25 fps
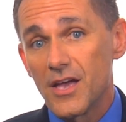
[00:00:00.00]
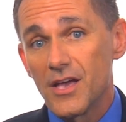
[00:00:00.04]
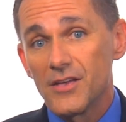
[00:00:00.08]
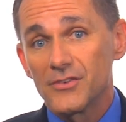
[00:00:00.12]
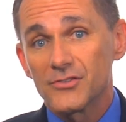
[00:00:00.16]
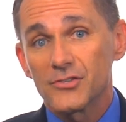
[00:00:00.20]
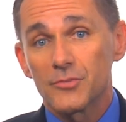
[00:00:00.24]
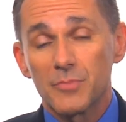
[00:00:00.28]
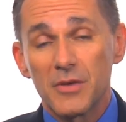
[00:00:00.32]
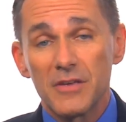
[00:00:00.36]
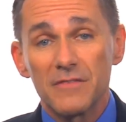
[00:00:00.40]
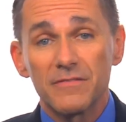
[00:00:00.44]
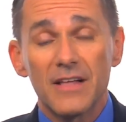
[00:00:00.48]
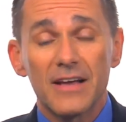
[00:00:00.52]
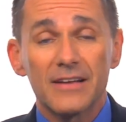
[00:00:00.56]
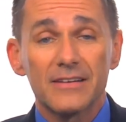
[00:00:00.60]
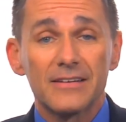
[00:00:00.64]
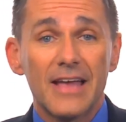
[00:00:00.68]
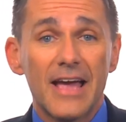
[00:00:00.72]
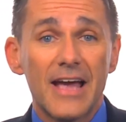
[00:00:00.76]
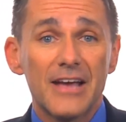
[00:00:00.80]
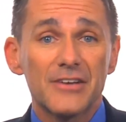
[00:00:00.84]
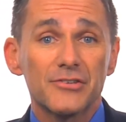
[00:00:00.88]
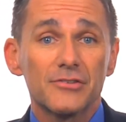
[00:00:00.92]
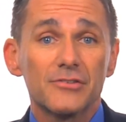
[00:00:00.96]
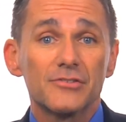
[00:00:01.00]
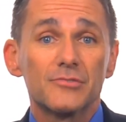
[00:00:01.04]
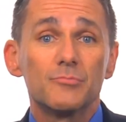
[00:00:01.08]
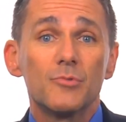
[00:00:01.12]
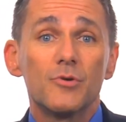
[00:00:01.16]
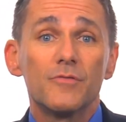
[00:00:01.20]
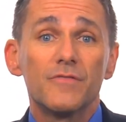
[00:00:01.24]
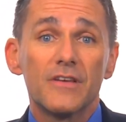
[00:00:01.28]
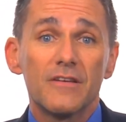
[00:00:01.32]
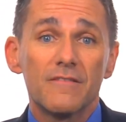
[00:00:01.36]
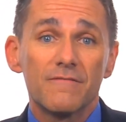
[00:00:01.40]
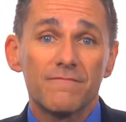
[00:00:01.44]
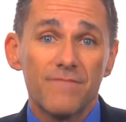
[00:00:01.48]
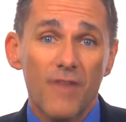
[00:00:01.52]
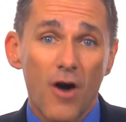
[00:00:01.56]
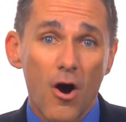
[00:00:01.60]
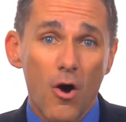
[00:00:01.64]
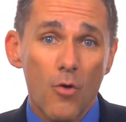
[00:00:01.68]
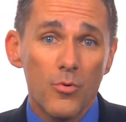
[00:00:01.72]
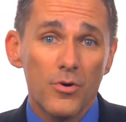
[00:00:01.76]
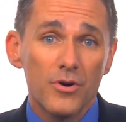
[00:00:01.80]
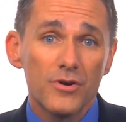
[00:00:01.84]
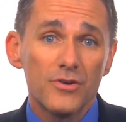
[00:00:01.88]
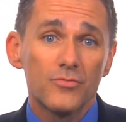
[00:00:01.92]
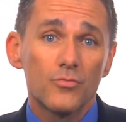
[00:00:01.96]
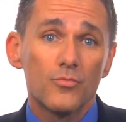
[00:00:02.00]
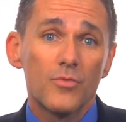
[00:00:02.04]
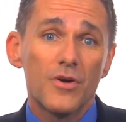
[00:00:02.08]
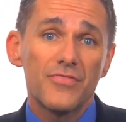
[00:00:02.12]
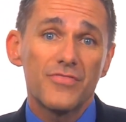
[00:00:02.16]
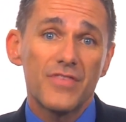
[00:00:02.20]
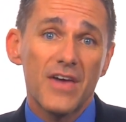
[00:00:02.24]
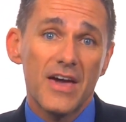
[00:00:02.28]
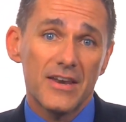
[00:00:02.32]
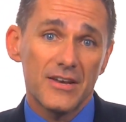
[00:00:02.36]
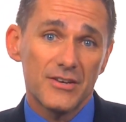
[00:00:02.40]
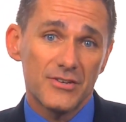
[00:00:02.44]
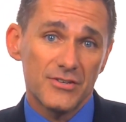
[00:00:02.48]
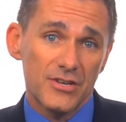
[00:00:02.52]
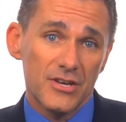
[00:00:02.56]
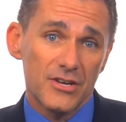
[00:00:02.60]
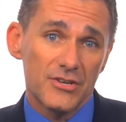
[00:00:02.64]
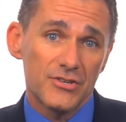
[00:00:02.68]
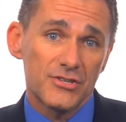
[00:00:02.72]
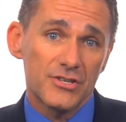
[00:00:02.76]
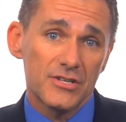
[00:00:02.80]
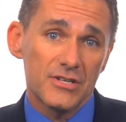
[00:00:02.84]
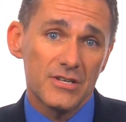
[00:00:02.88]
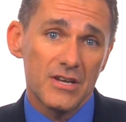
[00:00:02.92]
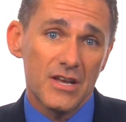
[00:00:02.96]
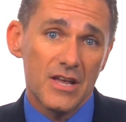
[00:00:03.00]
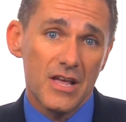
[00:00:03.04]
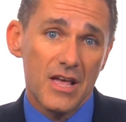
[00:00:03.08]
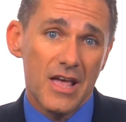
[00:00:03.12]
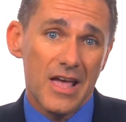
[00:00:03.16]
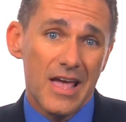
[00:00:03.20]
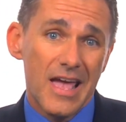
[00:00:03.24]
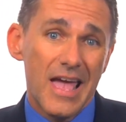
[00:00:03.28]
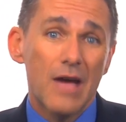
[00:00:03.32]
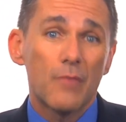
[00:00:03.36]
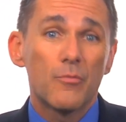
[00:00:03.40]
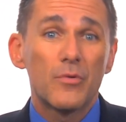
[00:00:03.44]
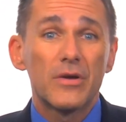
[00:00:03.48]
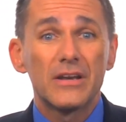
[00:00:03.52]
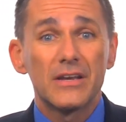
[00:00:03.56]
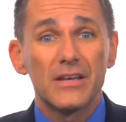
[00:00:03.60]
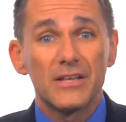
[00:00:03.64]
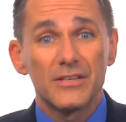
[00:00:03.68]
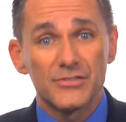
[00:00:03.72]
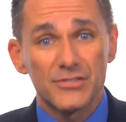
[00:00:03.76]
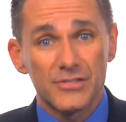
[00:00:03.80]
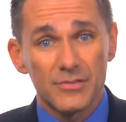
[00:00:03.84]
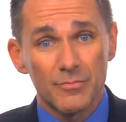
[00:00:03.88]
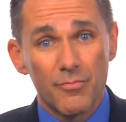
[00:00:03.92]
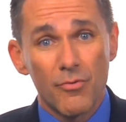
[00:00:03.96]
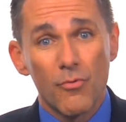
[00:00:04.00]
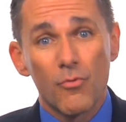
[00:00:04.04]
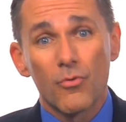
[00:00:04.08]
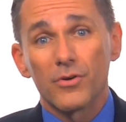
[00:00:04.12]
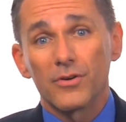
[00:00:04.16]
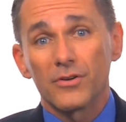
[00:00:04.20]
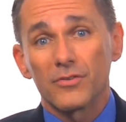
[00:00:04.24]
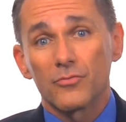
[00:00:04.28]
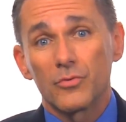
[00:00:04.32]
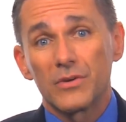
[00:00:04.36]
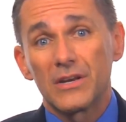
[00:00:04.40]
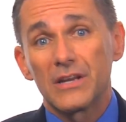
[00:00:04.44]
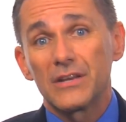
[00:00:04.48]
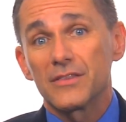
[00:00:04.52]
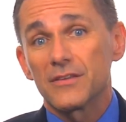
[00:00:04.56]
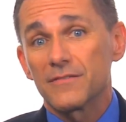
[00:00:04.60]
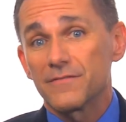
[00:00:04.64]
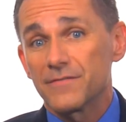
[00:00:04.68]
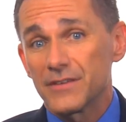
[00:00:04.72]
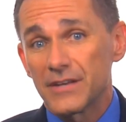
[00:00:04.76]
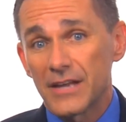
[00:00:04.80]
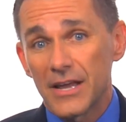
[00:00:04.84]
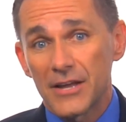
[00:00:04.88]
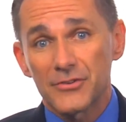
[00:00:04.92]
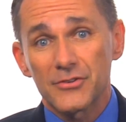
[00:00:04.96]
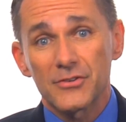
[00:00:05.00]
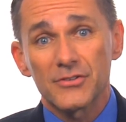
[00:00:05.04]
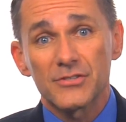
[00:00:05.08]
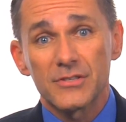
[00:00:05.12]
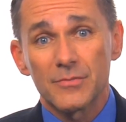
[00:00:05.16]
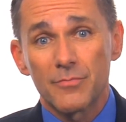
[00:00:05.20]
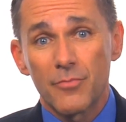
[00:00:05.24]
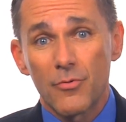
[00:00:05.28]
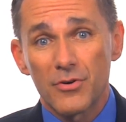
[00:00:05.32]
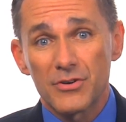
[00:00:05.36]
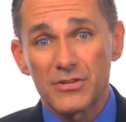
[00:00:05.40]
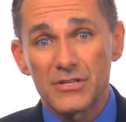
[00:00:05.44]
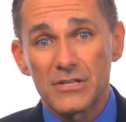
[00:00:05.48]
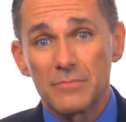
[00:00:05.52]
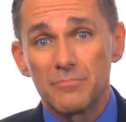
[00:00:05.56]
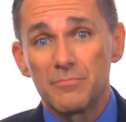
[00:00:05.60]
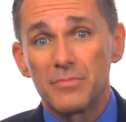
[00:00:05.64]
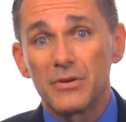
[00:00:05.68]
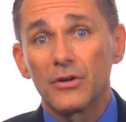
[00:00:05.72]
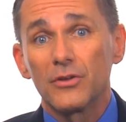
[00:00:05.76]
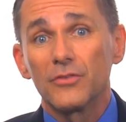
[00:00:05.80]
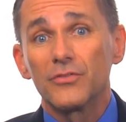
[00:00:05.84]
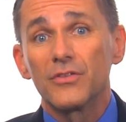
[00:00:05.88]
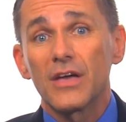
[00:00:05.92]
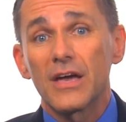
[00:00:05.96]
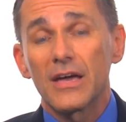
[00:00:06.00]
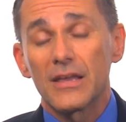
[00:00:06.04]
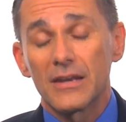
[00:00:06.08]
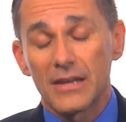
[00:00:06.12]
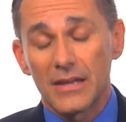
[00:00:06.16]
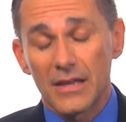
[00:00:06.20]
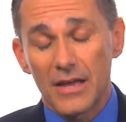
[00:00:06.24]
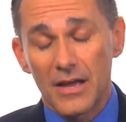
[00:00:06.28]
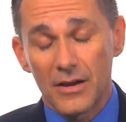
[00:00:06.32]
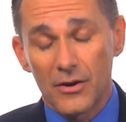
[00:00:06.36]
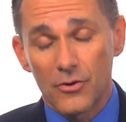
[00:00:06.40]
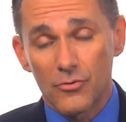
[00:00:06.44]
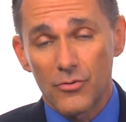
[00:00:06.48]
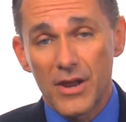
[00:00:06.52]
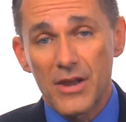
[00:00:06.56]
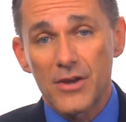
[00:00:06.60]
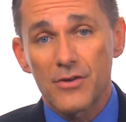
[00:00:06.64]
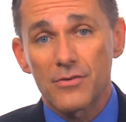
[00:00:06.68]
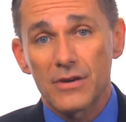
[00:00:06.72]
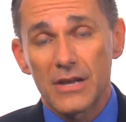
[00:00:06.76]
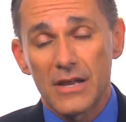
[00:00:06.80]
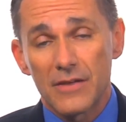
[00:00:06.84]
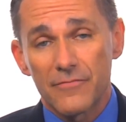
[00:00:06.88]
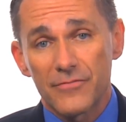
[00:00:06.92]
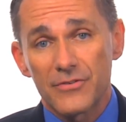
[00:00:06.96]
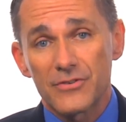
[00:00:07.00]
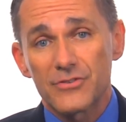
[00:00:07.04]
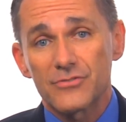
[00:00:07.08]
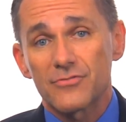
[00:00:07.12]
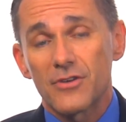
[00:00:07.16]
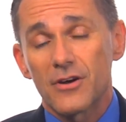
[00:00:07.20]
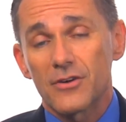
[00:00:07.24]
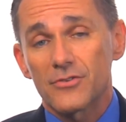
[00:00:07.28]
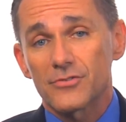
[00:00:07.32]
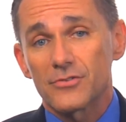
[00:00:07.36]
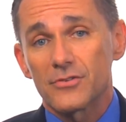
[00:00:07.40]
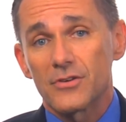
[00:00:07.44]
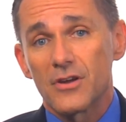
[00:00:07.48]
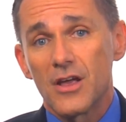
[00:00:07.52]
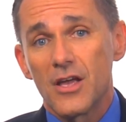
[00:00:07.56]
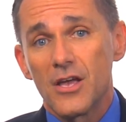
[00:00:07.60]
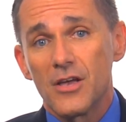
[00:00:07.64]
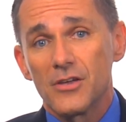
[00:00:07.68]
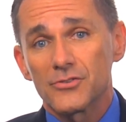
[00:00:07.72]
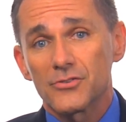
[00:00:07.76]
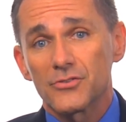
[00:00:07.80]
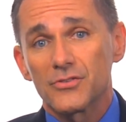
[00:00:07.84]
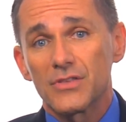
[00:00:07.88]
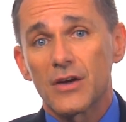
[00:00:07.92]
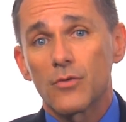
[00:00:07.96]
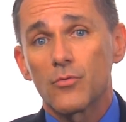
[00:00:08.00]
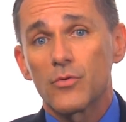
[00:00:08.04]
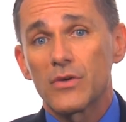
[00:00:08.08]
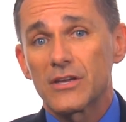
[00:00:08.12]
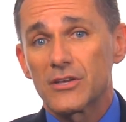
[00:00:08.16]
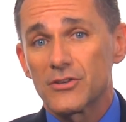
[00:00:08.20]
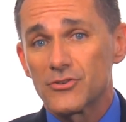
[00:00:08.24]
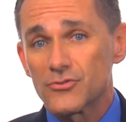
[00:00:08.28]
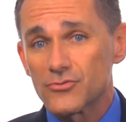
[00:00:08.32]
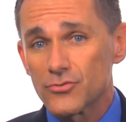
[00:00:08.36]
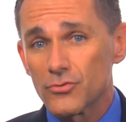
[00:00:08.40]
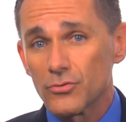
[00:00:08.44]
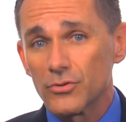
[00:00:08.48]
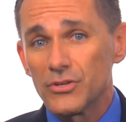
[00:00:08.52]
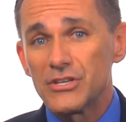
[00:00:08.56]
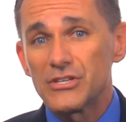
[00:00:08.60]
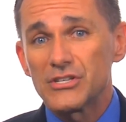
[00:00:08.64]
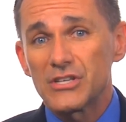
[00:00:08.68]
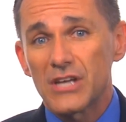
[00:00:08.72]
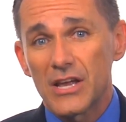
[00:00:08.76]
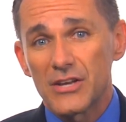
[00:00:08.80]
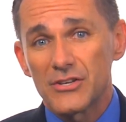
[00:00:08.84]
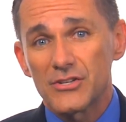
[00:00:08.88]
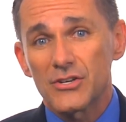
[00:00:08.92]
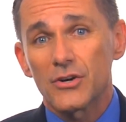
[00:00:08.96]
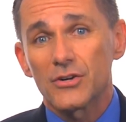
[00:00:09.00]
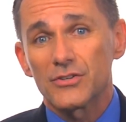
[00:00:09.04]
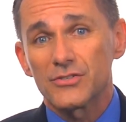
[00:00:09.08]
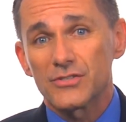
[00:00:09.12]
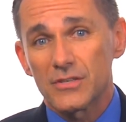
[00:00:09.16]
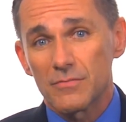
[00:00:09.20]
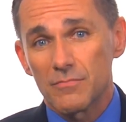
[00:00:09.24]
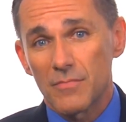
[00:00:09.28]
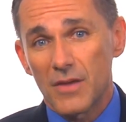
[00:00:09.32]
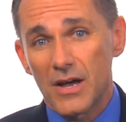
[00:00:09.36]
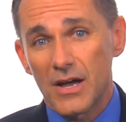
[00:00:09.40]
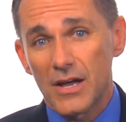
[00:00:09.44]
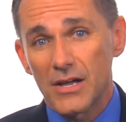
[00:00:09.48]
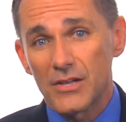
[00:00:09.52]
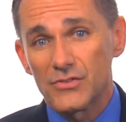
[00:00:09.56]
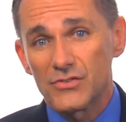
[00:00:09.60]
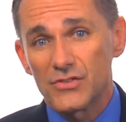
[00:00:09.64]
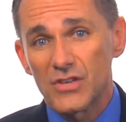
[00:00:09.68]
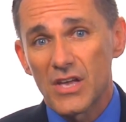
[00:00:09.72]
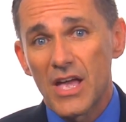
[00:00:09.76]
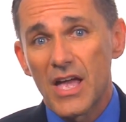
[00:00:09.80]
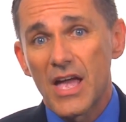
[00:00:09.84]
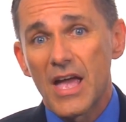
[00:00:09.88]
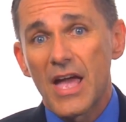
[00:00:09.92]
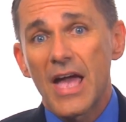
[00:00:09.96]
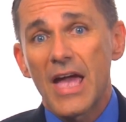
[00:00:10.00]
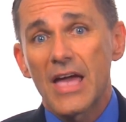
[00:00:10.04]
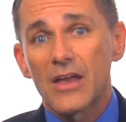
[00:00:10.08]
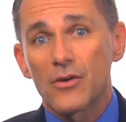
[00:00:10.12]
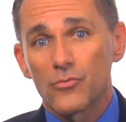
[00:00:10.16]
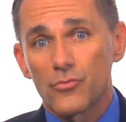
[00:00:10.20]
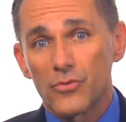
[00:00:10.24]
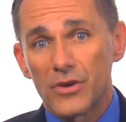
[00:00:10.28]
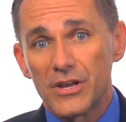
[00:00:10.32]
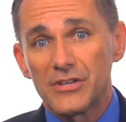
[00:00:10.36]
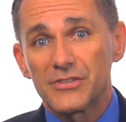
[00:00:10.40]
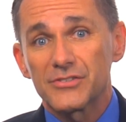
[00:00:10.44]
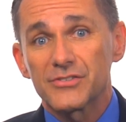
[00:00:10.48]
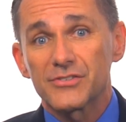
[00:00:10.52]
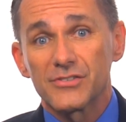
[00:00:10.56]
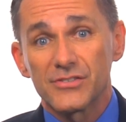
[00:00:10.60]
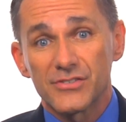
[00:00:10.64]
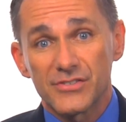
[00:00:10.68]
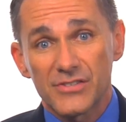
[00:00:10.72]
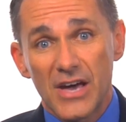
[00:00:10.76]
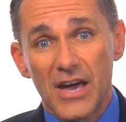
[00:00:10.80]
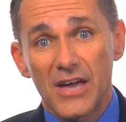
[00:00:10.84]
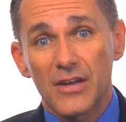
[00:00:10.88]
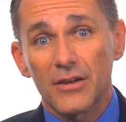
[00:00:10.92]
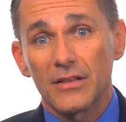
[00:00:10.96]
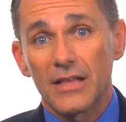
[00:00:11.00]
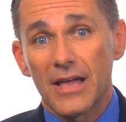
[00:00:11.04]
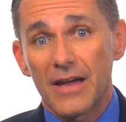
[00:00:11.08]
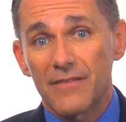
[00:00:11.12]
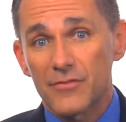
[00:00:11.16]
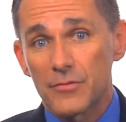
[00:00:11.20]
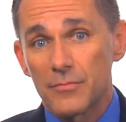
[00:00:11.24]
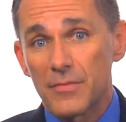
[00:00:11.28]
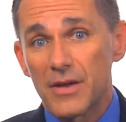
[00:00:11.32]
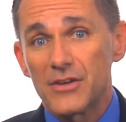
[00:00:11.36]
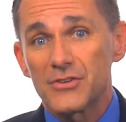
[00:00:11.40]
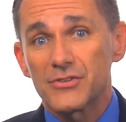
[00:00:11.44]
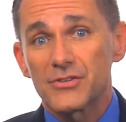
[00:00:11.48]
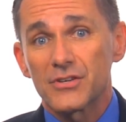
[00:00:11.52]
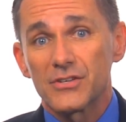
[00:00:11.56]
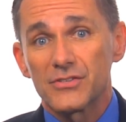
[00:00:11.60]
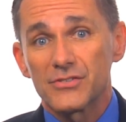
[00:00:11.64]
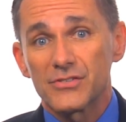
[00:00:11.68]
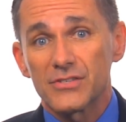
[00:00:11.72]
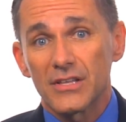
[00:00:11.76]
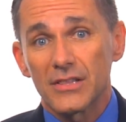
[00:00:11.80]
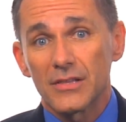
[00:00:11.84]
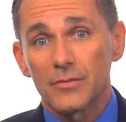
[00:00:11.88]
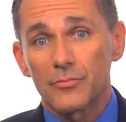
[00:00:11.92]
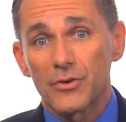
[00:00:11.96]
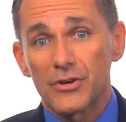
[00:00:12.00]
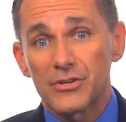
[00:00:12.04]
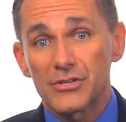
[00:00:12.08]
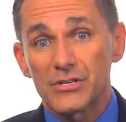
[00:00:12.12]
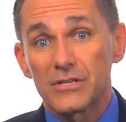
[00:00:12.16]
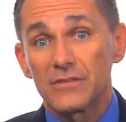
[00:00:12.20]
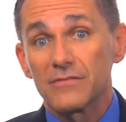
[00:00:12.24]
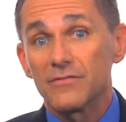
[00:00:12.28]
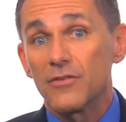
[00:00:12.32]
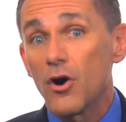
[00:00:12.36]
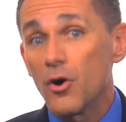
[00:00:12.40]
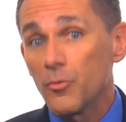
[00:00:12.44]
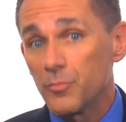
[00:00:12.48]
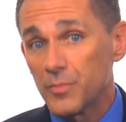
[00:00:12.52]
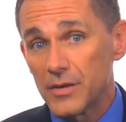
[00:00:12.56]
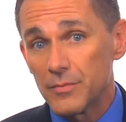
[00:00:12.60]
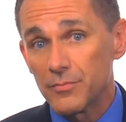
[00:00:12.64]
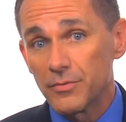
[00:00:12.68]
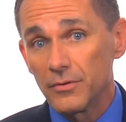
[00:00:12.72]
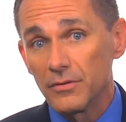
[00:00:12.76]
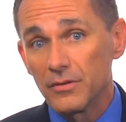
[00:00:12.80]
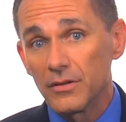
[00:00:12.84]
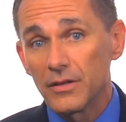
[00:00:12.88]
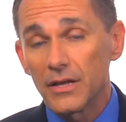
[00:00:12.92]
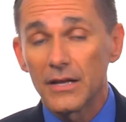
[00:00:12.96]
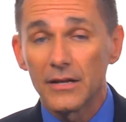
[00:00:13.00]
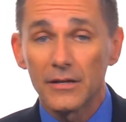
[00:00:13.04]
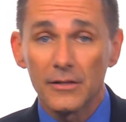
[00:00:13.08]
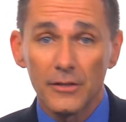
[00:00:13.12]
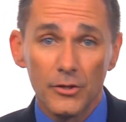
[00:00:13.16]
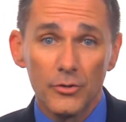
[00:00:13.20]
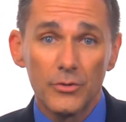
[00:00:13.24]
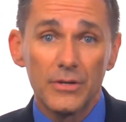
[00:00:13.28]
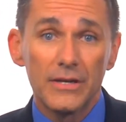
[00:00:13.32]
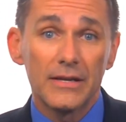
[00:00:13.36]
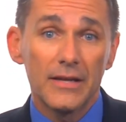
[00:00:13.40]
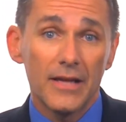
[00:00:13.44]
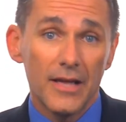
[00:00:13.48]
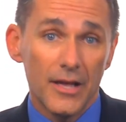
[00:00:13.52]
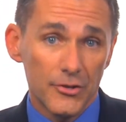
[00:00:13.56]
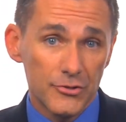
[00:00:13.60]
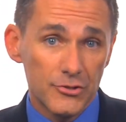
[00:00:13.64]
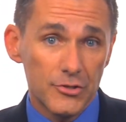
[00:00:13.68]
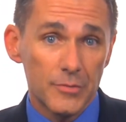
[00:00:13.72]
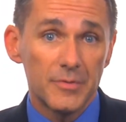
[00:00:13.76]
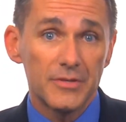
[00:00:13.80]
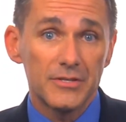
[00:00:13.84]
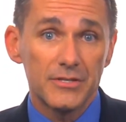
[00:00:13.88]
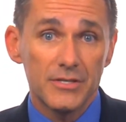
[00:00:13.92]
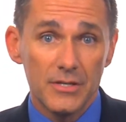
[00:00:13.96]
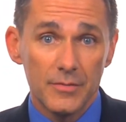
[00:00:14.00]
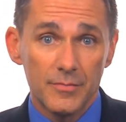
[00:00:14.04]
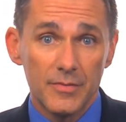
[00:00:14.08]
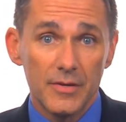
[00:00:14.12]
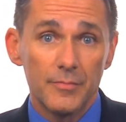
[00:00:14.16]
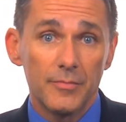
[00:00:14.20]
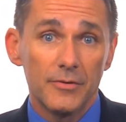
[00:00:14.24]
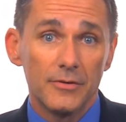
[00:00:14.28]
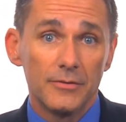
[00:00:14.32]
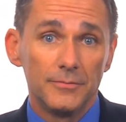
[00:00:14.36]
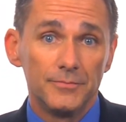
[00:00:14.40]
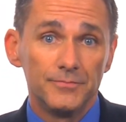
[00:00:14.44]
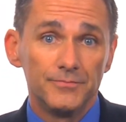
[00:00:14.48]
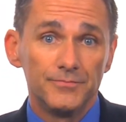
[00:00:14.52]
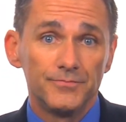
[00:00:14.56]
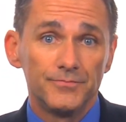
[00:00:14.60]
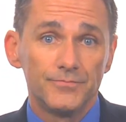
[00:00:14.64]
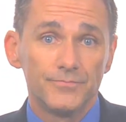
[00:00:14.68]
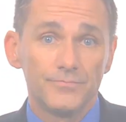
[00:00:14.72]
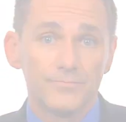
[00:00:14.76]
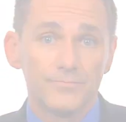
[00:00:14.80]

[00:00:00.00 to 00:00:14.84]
So PFLAG National is moving forward with that intention, and we need support. We need the financial support to build a greater infrastructure so that we can truly change hearts and minds and reach societal affirmation and celebration of all people, including LGBT people.